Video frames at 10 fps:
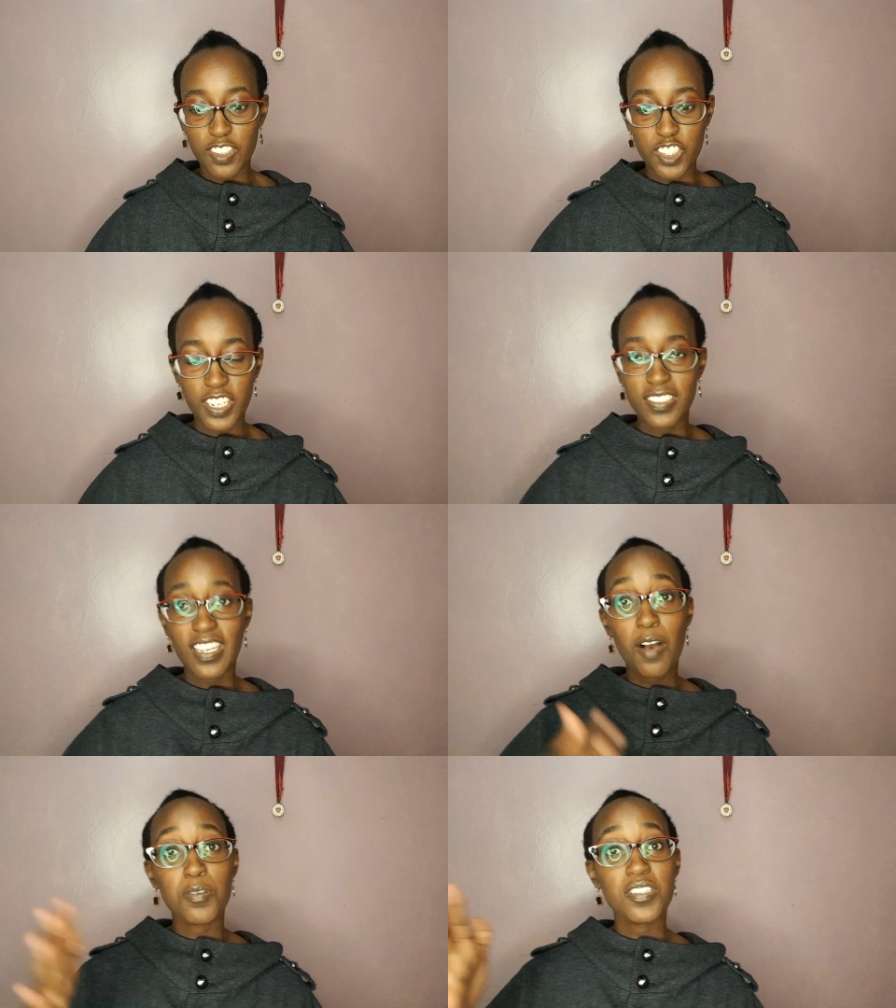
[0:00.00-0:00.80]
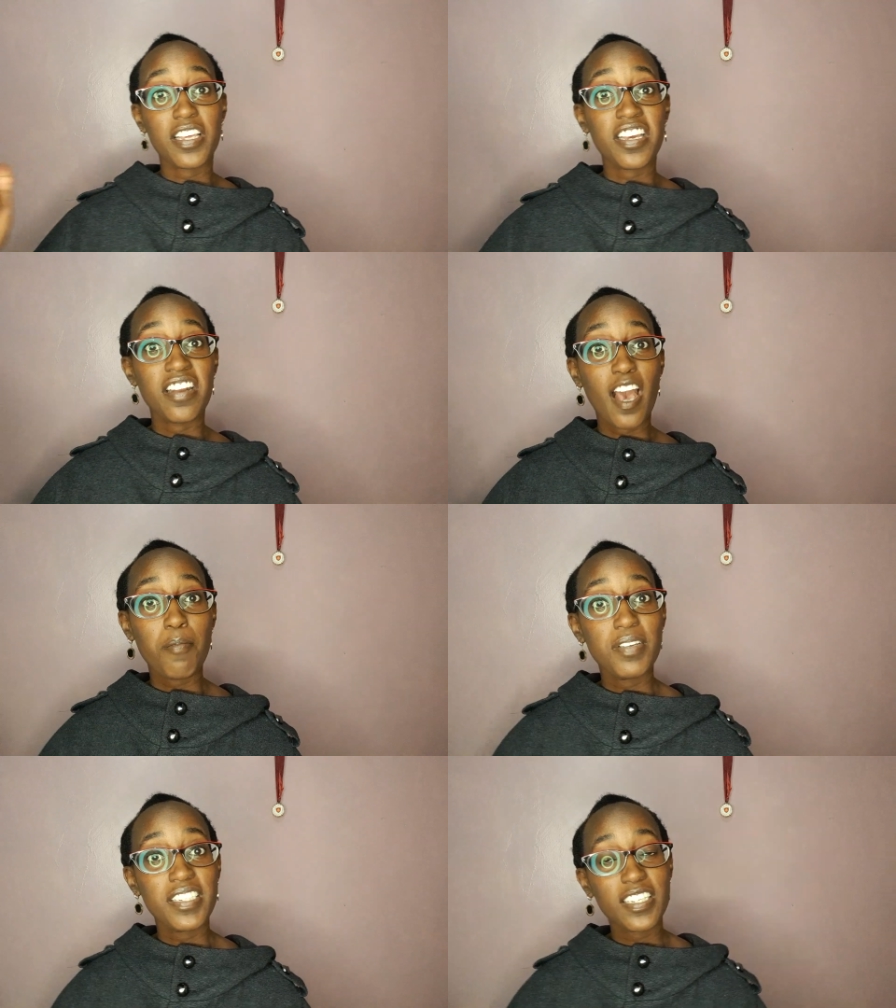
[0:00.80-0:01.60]
chase out the
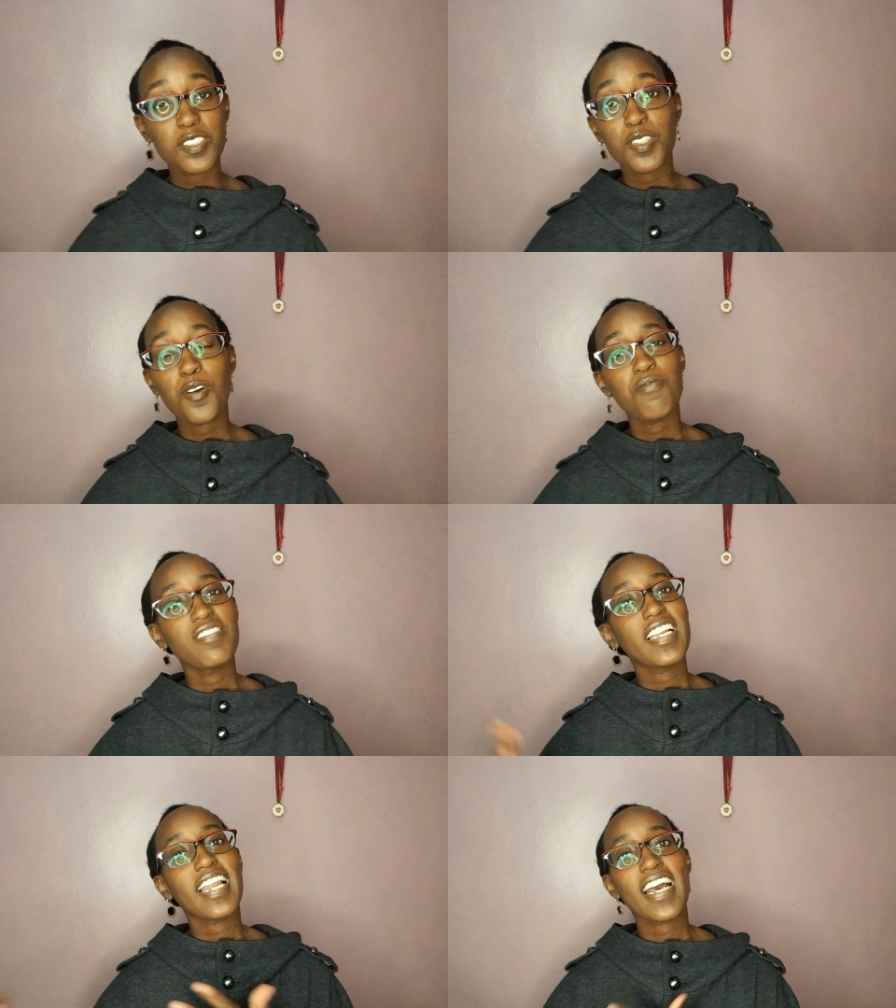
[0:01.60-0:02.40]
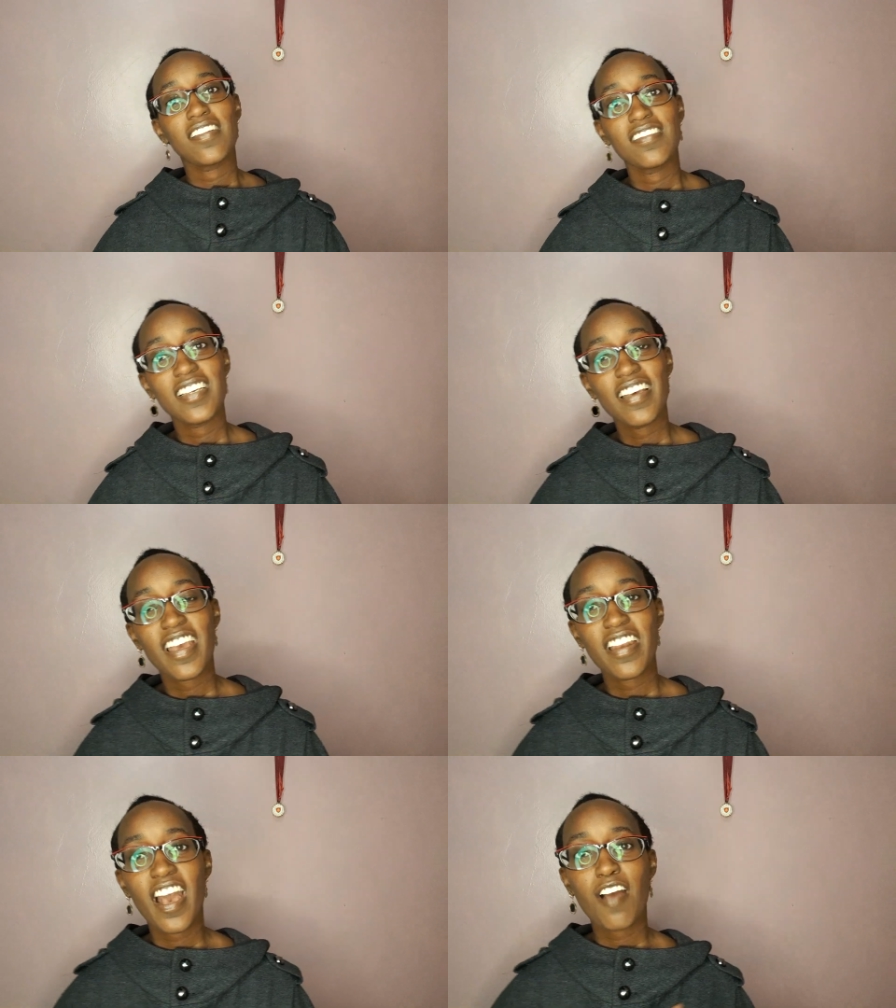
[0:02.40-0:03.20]
inhabitants of the land
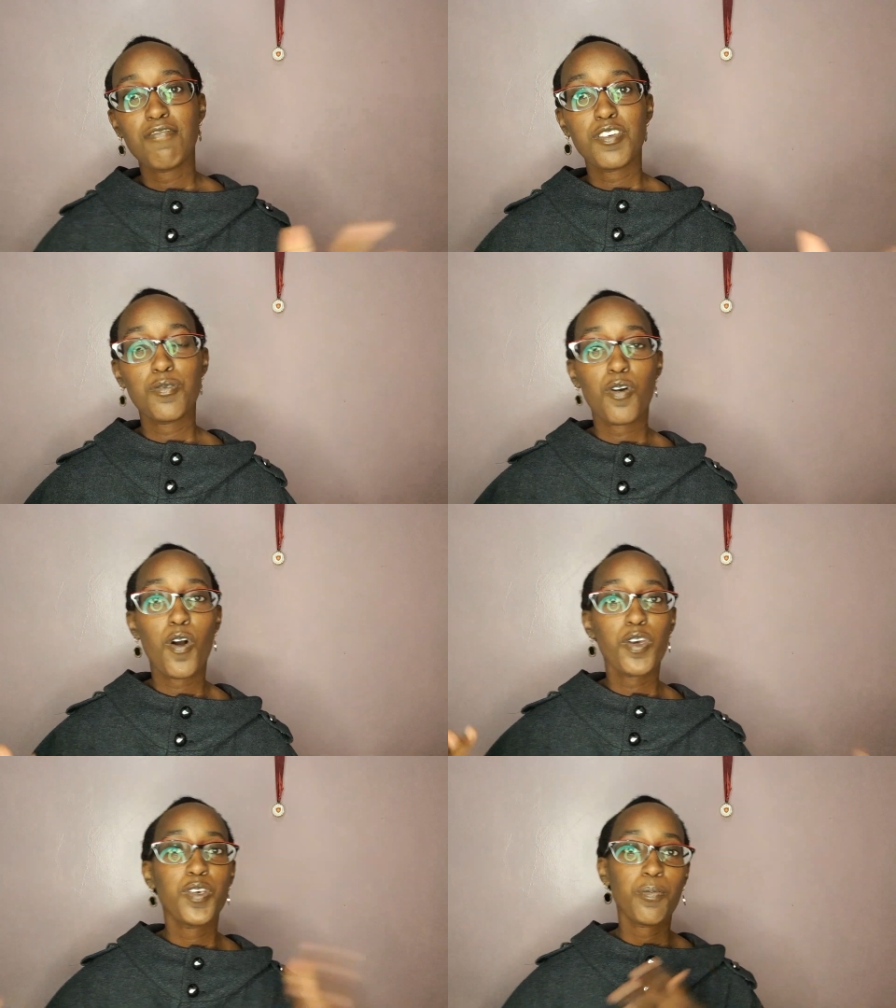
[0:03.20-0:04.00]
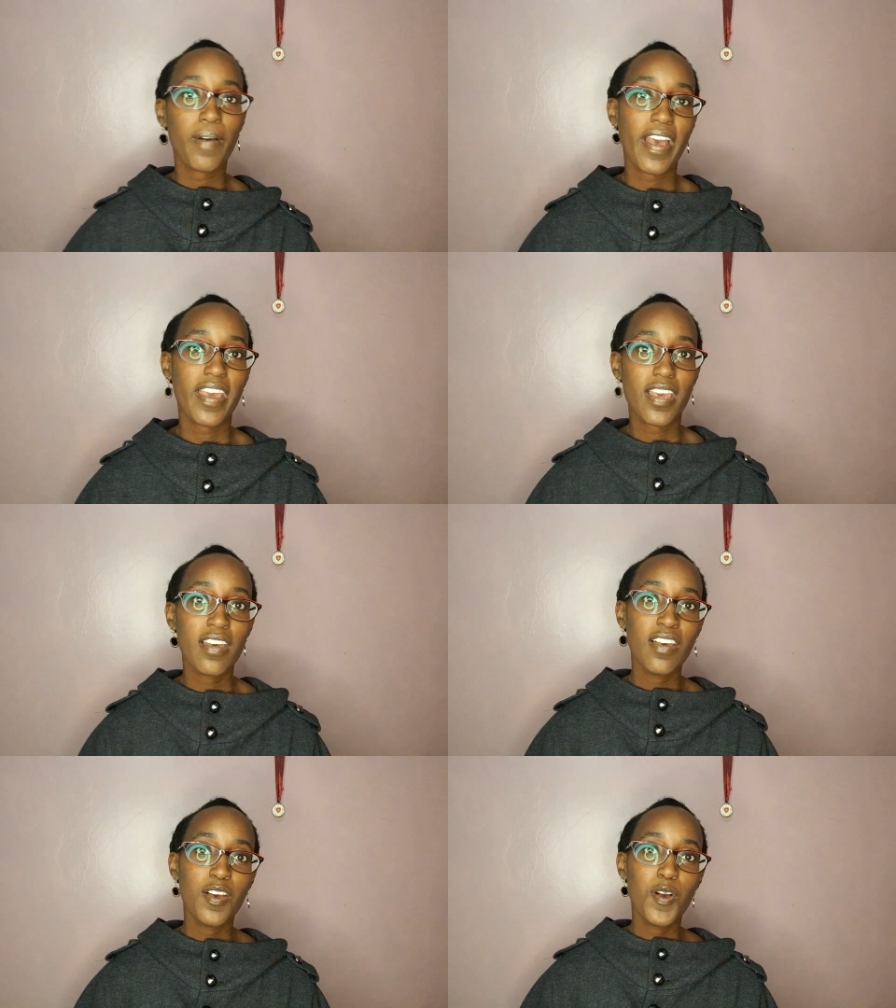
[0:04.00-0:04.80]
and have you occupy
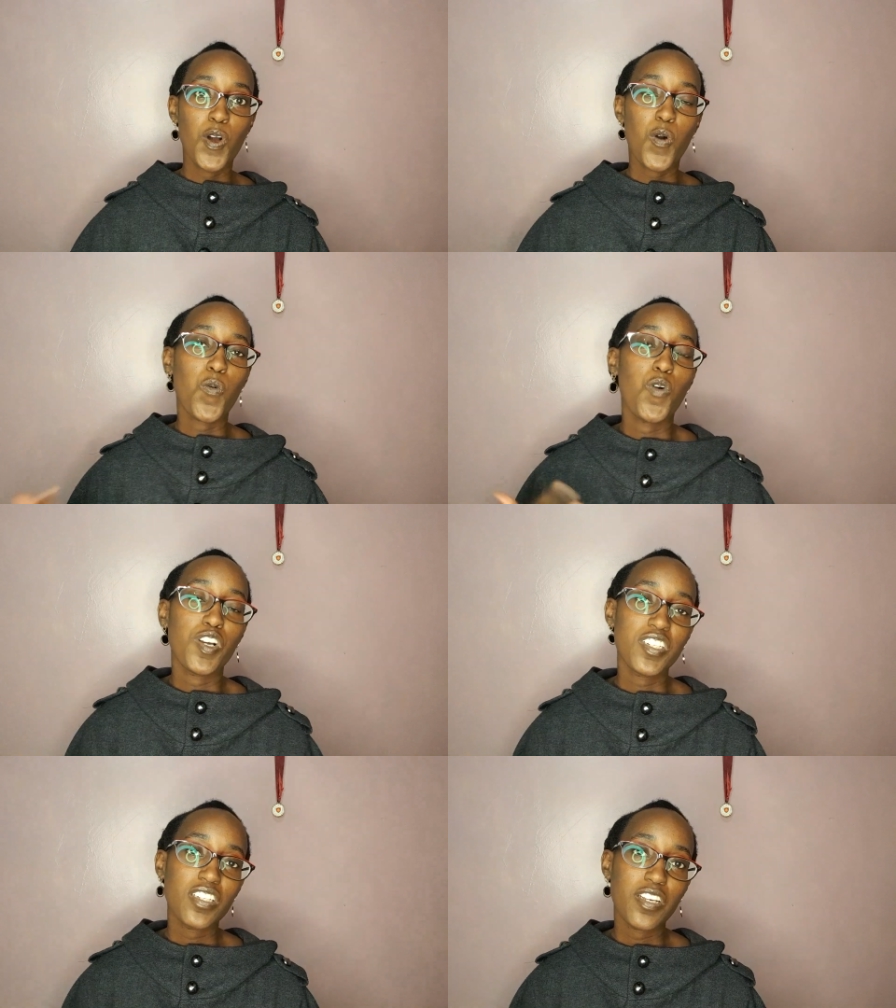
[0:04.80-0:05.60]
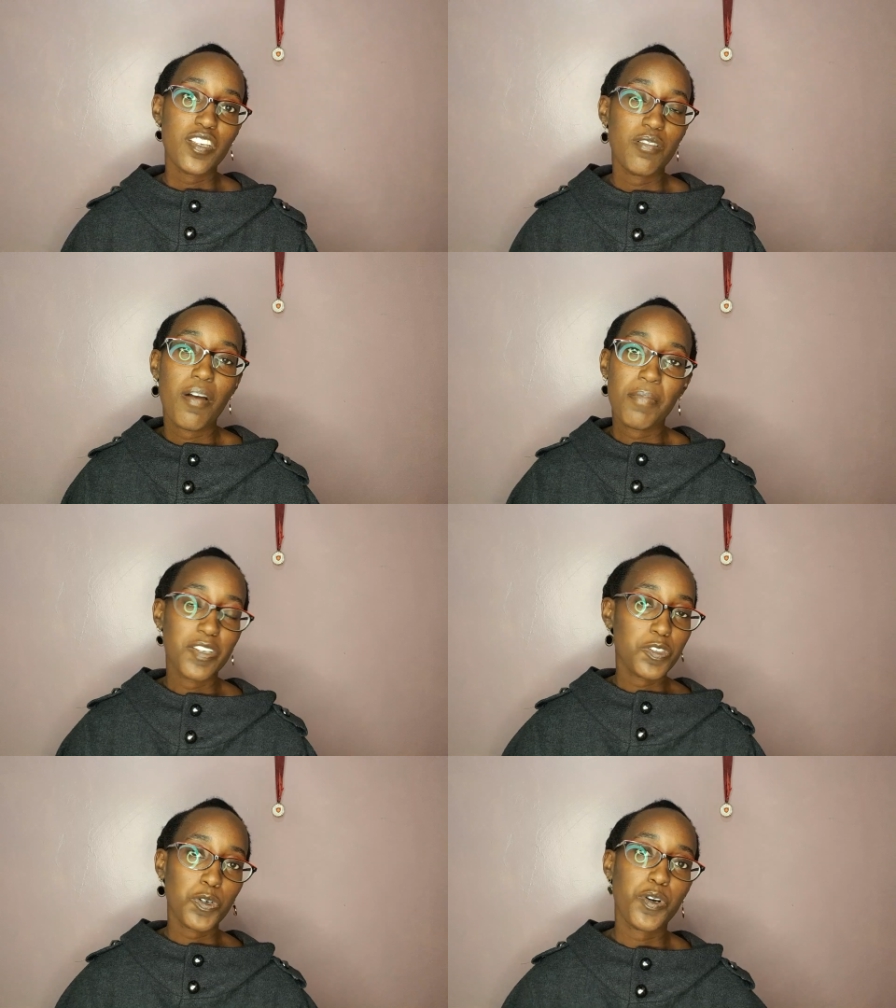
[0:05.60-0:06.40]
what you are
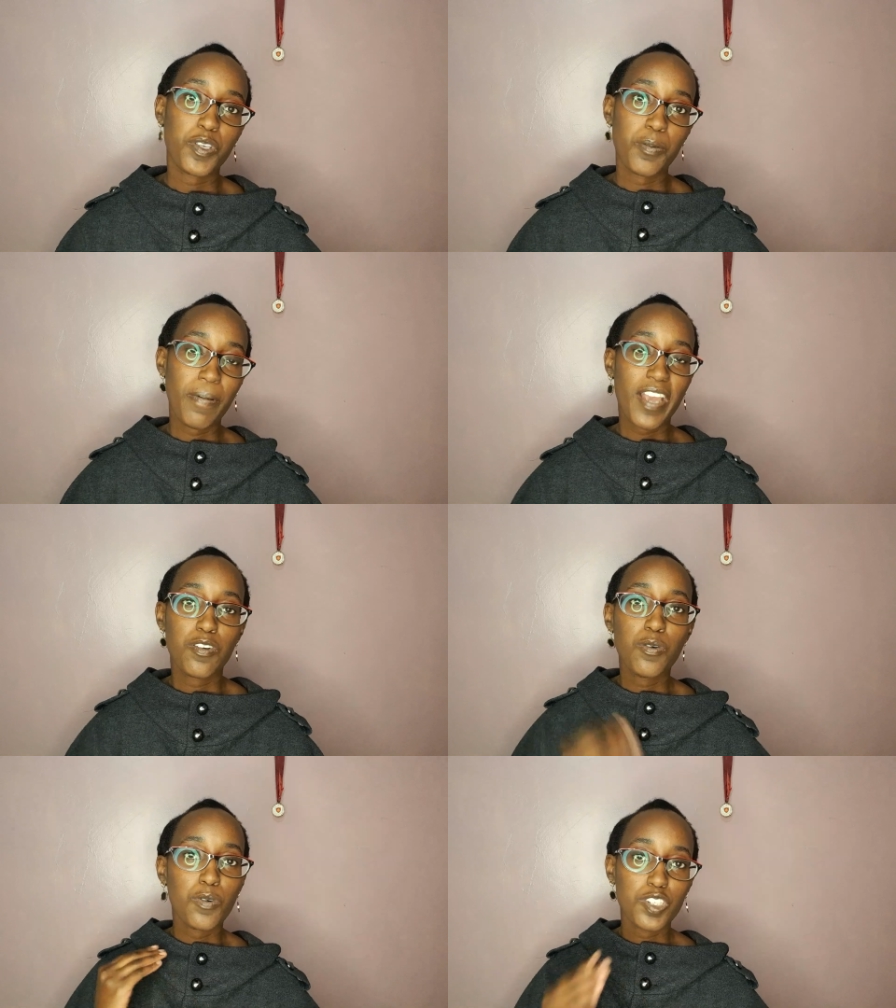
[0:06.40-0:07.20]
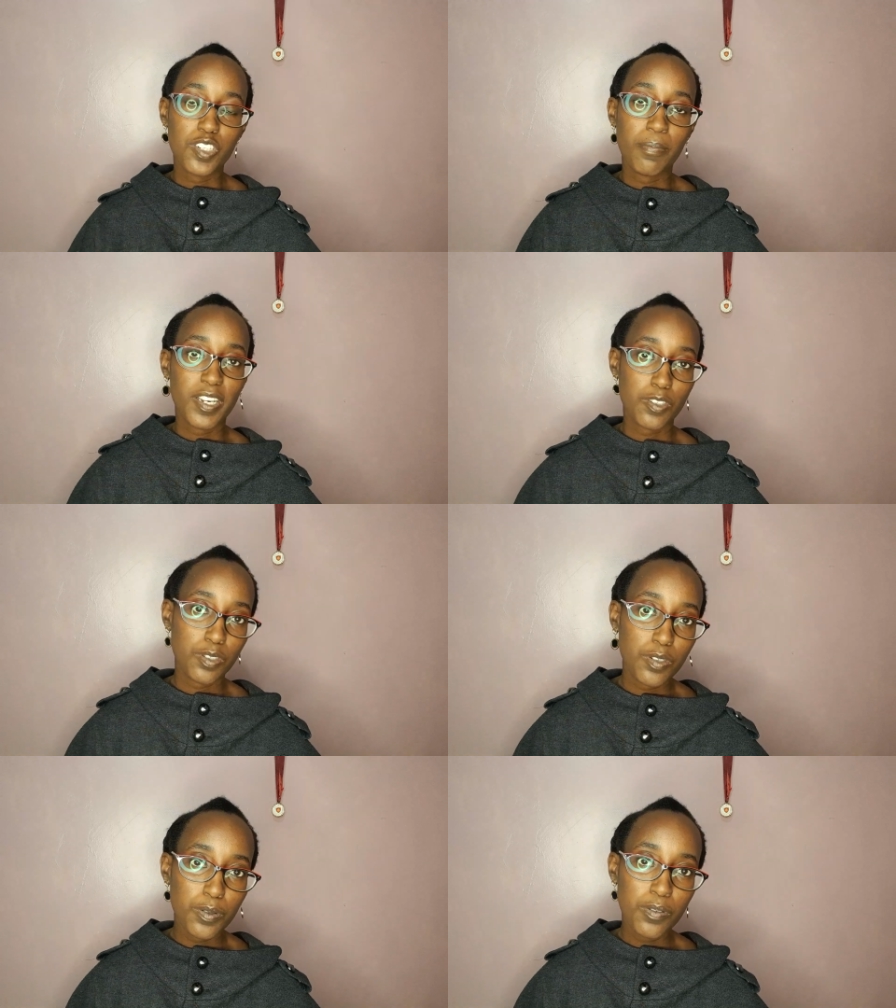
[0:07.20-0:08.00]
meant to occupy, do what you're meant to
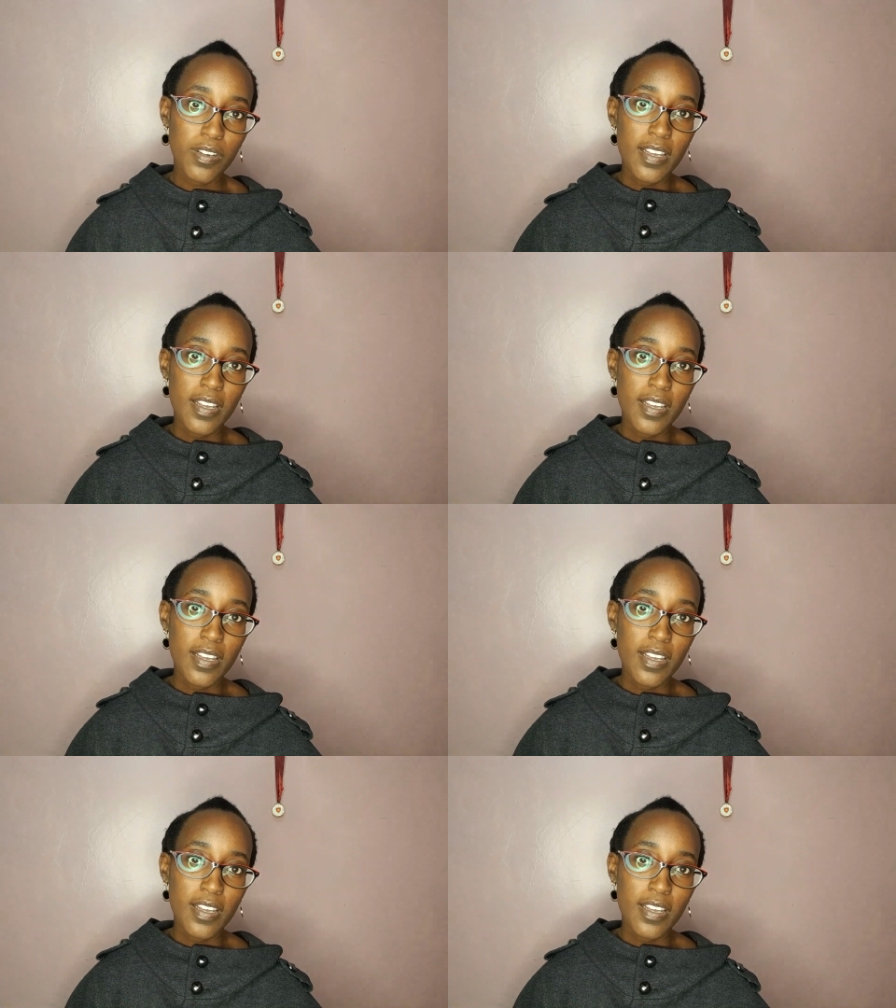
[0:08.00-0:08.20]
do.